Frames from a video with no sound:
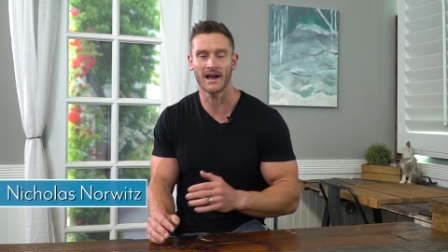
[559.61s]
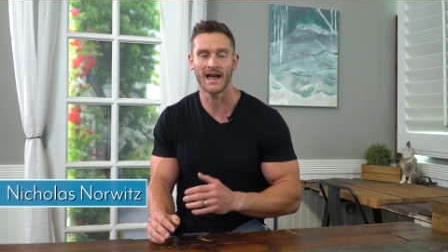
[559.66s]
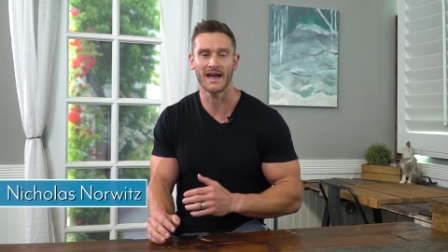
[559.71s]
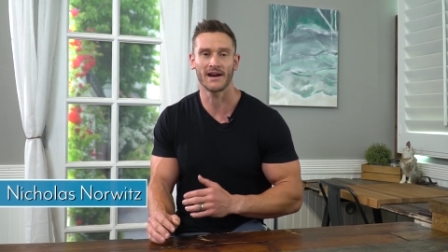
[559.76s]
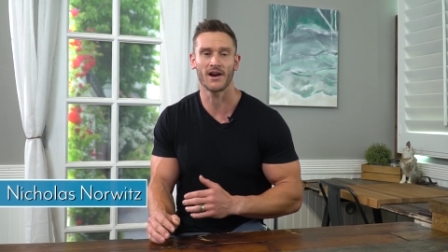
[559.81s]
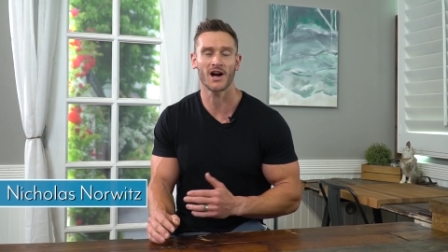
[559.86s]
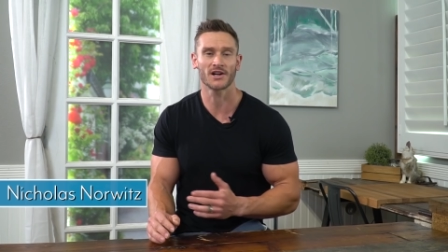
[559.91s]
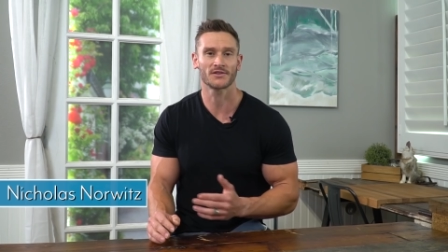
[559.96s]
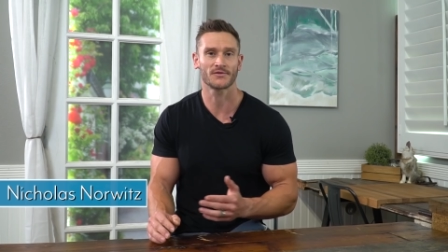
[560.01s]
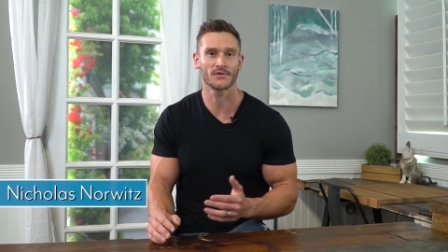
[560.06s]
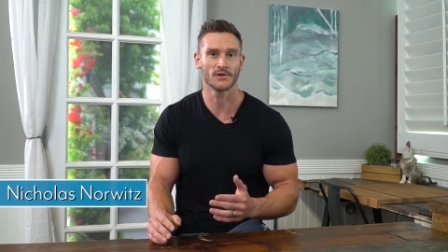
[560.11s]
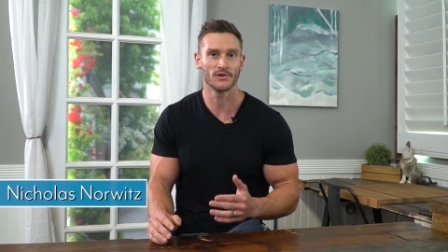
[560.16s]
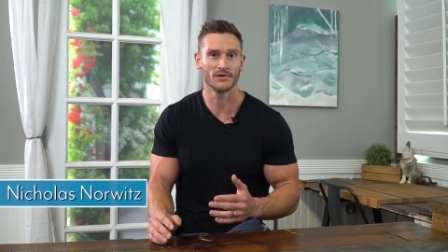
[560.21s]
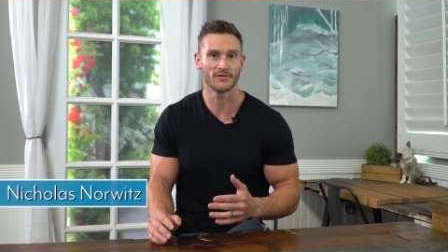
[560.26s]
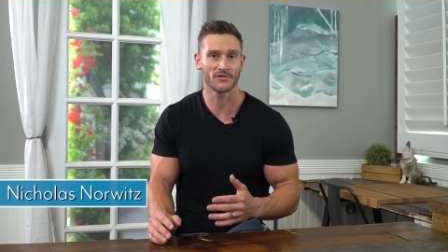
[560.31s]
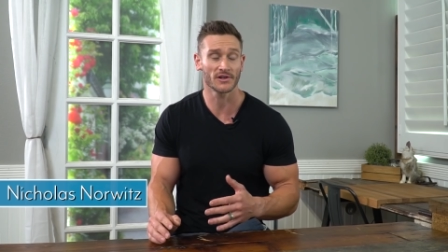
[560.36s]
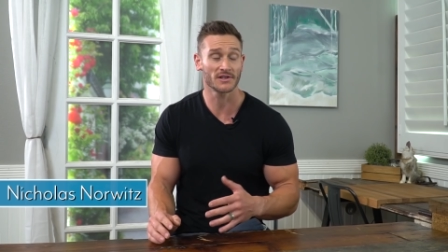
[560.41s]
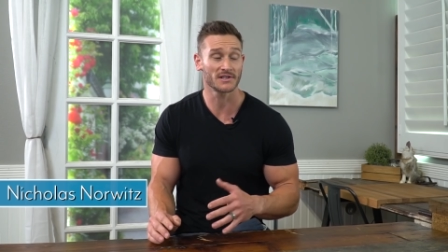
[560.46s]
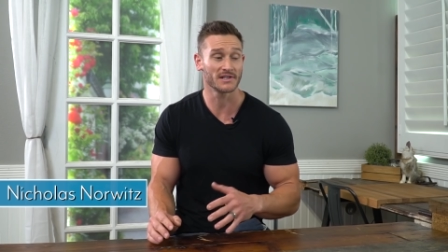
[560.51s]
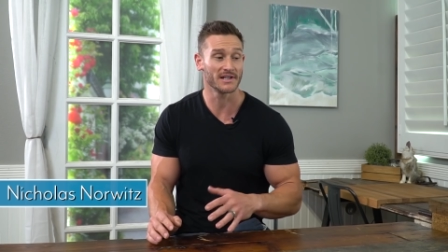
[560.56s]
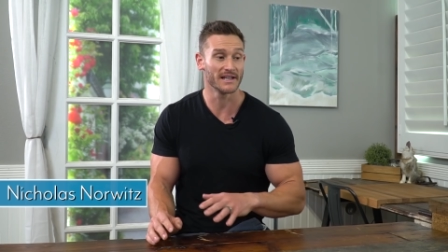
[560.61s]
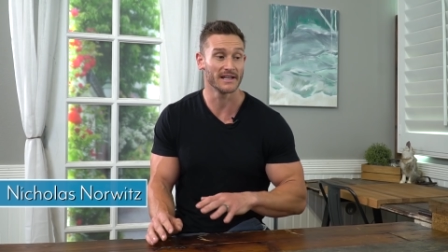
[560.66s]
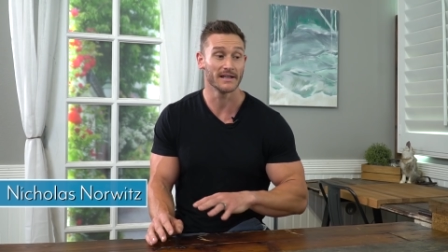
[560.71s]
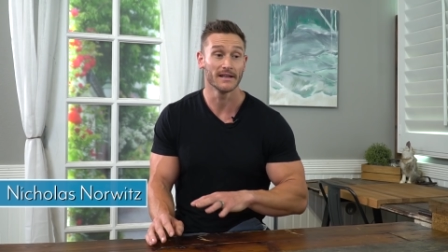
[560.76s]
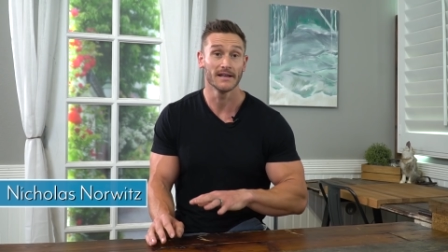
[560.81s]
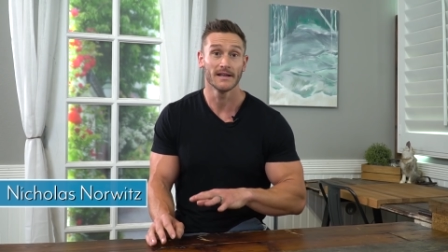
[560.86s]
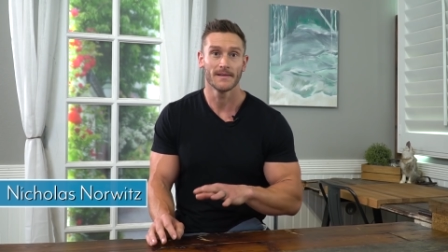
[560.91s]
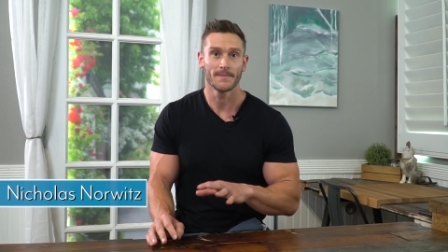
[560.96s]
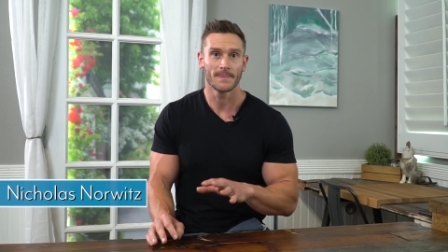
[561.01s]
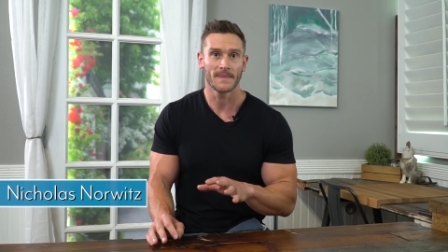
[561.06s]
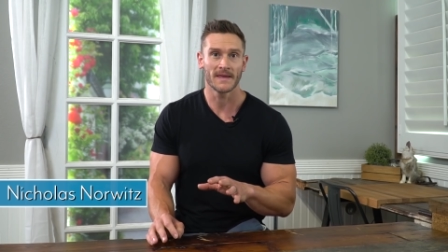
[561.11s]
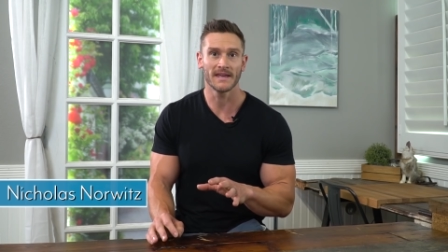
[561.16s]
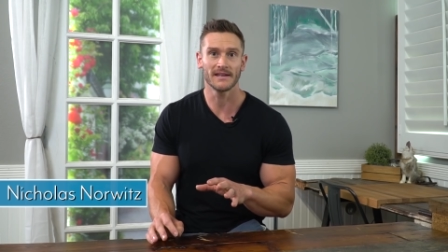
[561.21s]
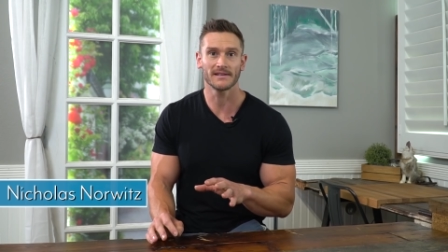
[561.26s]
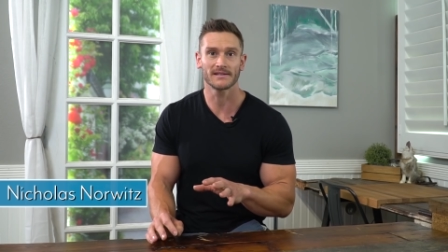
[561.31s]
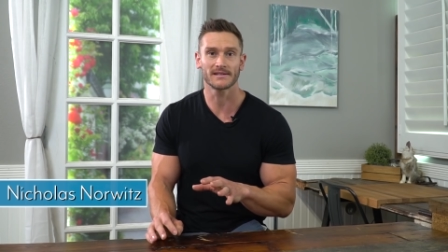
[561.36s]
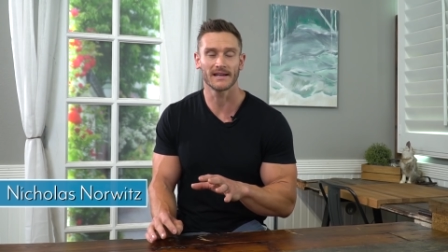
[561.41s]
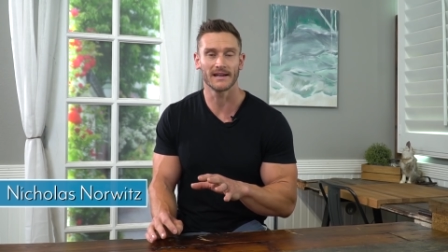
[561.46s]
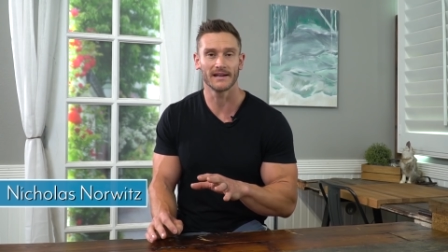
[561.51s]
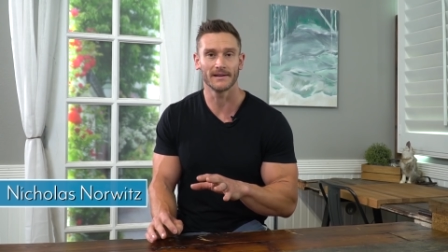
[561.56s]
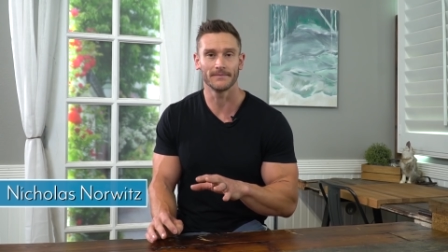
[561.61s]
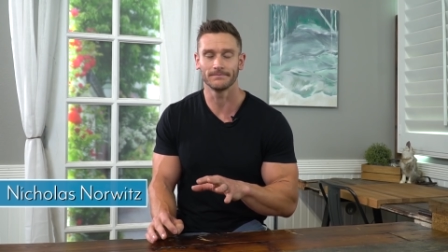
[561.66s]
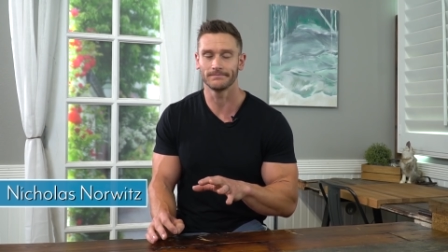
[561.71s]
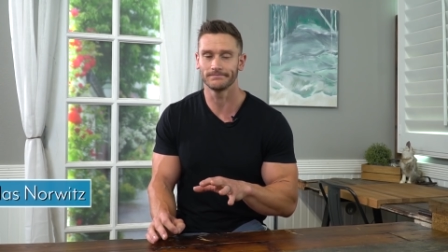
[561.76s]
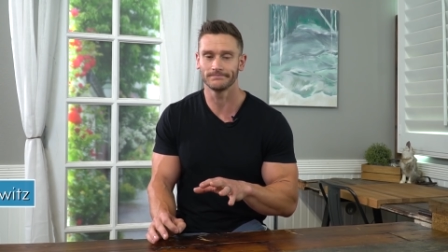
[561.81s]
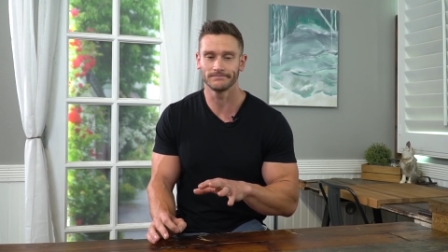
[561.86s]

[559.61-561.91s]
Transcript: at Oxford University, he's uh,